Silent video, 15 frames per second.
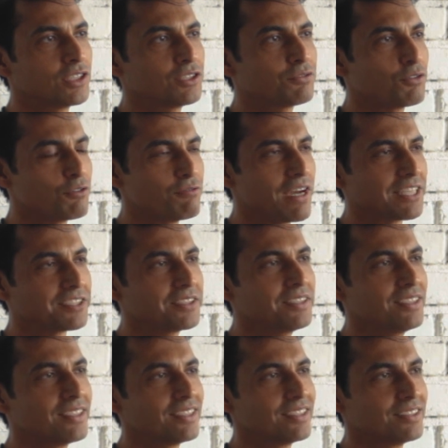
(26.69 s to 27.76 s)
just for fashion,
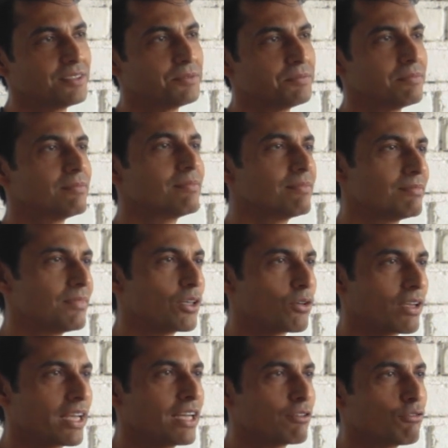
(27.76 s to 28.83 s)
um, but
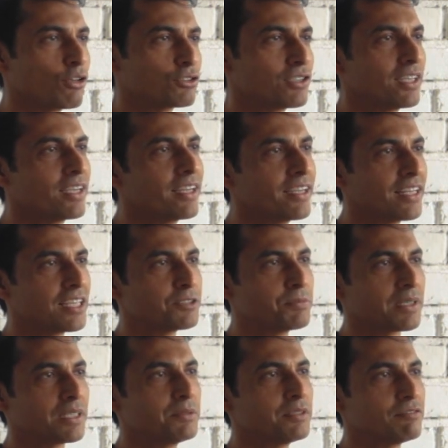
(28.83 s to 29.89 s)
okay, unfortunately, it has
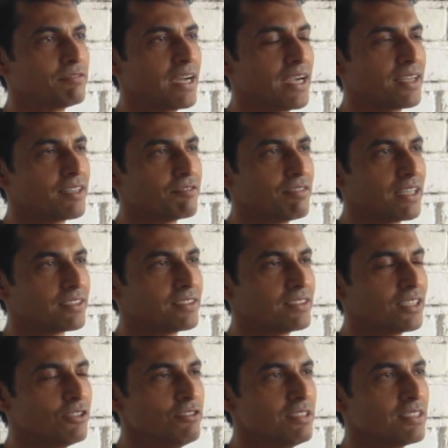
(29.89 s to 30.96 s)
become a fad in fashion
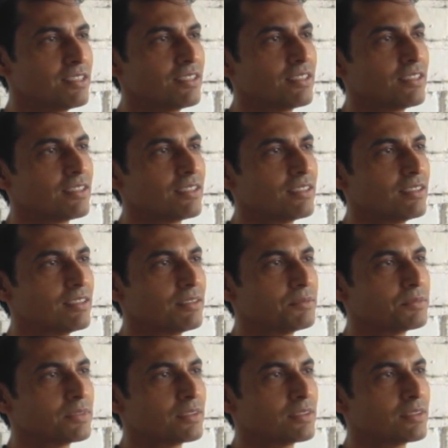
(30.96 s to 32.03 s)
now. Um,